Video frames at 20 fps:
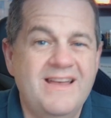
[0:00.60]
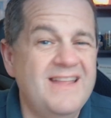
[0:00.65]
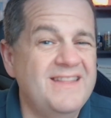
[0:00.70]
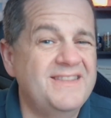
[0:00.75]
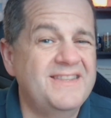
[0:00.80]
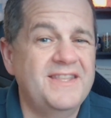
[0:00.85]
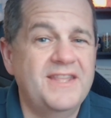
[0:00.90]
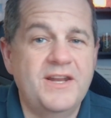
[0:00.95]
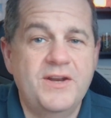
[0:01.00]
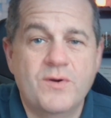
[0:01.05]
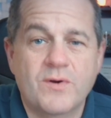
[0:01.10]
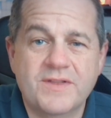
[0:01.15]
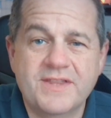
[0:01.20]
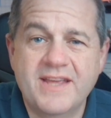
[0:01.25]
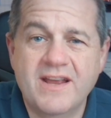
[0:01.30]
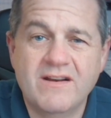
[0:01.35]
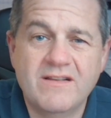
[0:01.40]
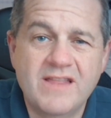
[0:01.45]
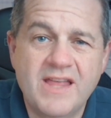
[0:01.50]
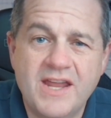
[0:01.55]
Did the North
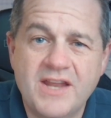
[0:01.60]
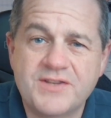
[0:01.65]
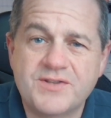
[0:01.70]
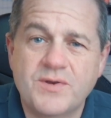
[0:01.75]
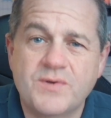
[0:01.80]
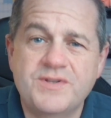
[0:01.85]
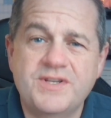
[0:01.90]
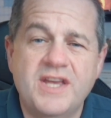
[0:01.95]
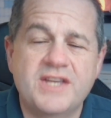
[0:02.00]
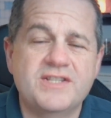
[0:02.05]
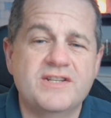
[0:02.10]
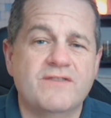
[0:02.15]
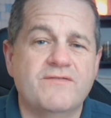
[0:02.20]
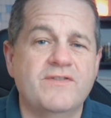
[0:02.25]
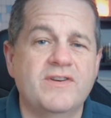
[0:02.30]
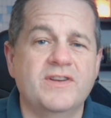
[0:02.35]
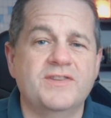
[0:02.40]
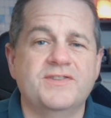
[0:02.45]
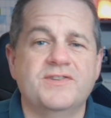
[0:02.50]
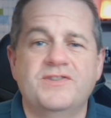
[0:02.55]
Carolina Association of
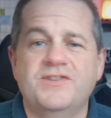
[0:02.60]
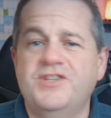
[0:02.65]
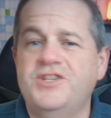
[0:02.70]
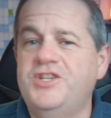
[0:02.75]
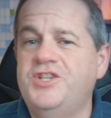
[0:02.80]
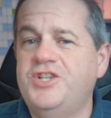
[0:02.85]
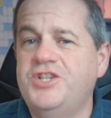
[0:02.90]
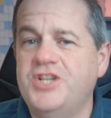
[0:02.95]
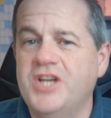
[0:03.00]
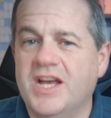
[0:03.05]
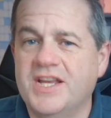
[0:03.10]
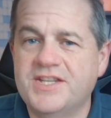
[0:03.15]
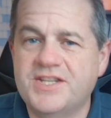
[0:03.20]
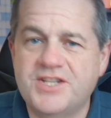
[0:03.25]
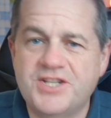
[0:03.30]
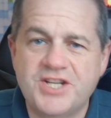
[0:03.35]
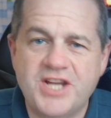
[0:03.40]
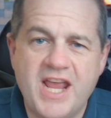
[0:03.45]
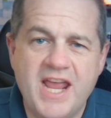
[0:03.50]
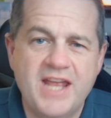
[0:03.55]
Realtors just
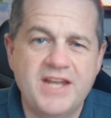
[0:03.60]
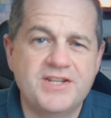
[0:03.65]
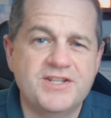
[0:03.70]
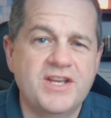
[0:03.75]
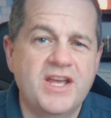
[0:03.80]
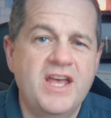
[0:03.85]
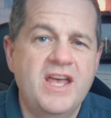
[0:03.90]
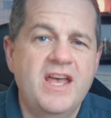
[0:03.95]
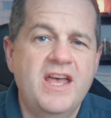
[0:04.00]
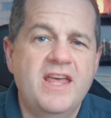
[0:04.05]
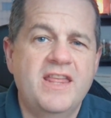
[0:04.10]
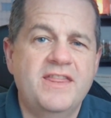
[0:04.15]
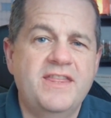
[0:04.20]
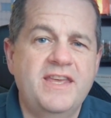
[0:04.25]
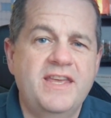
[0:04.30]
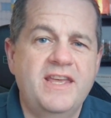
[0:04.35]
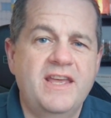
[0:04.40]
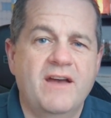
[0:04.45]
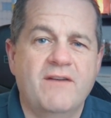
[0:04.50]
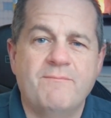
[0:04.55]
change
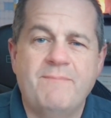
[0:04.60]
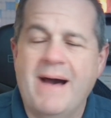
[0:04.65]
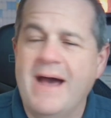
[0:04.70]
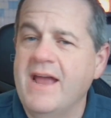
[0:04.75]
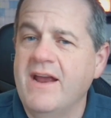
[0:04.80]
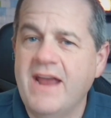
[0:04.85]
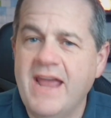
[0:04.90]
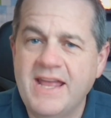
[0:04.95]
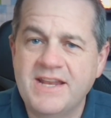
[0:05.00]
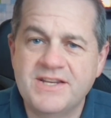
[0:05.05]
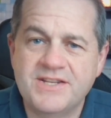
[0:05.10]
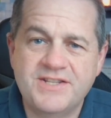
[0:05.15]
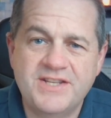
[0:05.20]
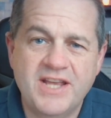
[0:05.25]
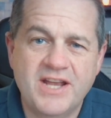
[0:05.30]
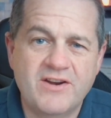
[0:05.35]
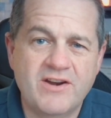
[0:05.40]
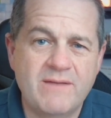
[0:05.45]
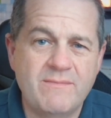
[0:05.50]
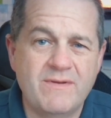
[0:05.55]
the buyer agency
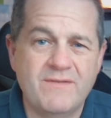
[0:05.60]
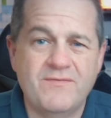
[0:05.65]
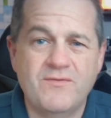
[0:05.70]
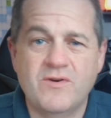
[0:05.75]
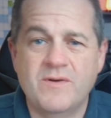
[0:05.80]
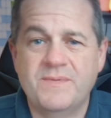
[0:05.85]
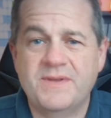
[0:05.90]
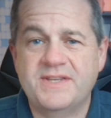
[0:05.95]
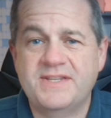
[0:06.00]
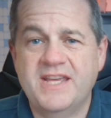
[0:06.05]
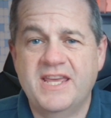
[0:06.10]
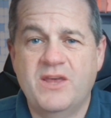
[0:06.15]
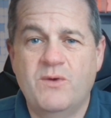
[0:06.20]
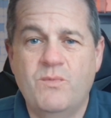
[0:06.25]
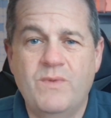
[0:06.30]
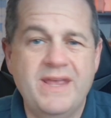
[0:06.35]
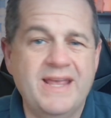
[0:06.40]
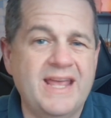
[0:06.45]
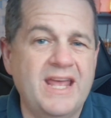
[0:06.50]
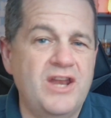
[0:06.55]
agreement form to say that
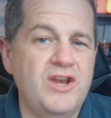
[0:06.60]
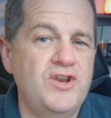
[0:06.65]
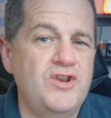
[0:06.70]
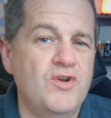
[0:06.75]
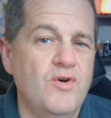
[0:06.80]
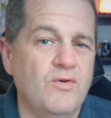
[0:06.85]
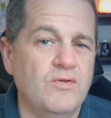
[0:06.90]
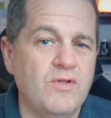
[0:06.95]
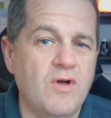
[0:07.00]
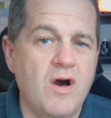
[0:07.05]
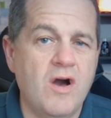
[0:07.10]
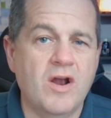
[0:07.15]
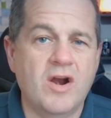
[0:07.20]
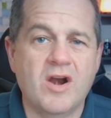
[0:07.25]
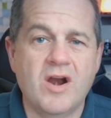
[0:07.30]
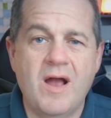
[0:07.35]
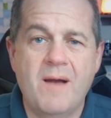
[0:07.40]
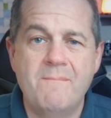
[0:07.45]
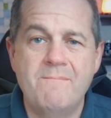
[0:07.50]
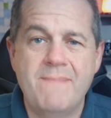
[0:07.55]
we can no
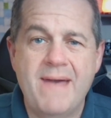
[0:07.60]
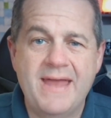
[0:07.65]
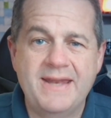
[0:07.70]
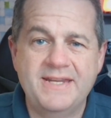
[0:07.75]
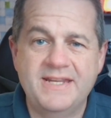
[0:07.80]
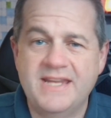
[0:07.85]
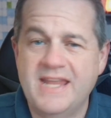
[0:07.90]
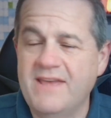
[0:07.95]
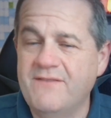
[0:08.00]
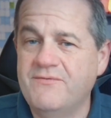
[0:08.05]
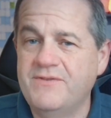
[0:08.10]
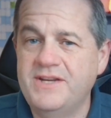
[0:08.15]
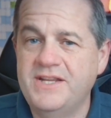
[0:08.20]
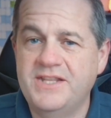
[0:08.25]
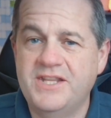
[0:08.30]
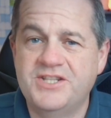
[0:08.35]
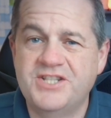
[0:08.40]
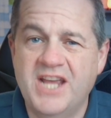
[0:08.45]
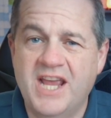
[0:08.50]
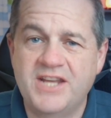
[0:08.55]
longer amend it if we need
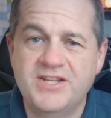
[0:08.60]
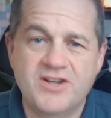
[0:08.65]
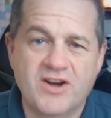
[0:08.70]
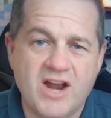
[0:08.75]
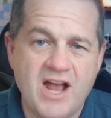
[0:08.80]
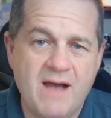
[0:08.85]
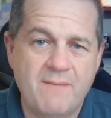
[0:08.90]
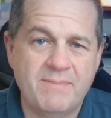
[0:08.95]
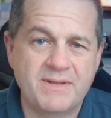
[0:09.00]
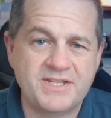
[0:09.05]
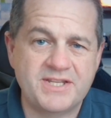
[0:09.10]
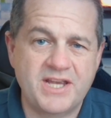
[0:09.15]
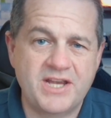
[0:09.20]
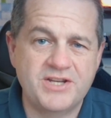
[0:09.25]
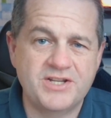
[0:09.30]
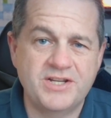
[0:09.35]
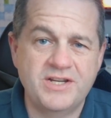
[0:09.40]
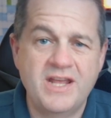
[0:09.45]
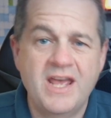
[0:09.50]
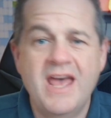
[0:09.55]
to change our
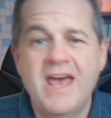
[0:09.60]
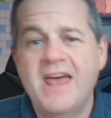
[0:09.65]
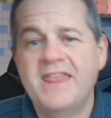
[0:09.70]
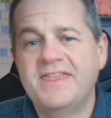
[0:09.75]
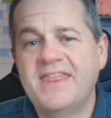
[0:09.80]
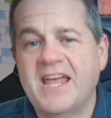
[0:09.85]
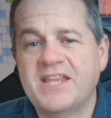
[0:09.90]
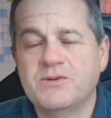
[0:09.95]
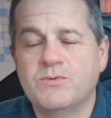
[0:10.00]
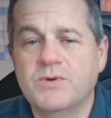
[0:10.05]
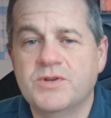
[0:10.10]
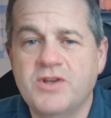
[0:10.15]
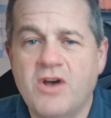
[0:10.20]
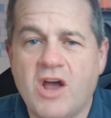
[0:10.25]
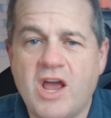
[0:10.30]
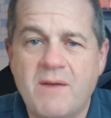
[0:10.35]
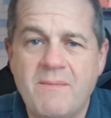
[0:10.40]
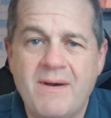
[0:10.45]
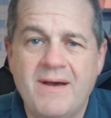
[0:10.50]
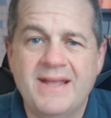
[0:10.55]
compensation? That's what we're
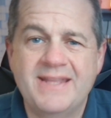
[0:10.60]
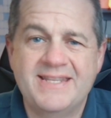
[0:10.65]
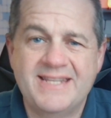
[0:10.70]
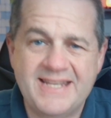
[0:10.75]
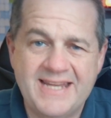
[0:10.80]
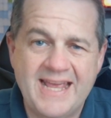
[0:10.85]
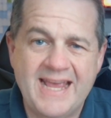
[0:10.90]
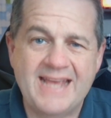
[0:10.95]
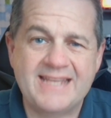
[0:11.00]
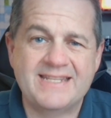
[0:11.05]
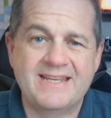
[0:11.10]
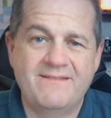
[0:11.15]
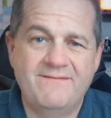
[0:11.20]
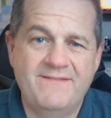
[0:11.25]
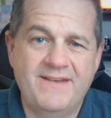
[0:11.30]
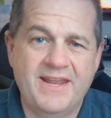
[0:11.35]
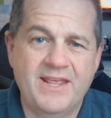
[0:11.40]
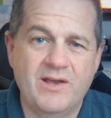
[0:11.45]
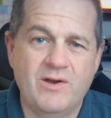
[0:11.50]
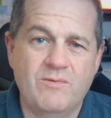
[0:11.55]
talking about in today's
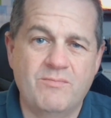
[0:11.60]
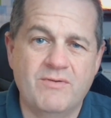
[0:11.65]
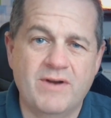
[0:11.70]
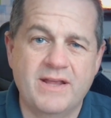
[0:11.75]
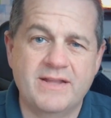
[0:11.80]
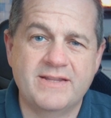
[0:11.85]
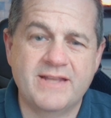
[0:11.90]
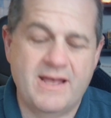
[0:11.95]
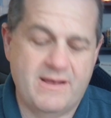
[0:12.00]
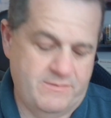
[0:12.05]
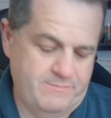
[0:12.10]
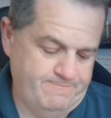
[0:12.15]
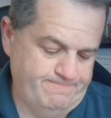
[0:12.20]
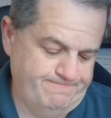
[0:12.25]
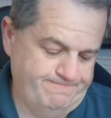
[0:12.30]
video breakdown.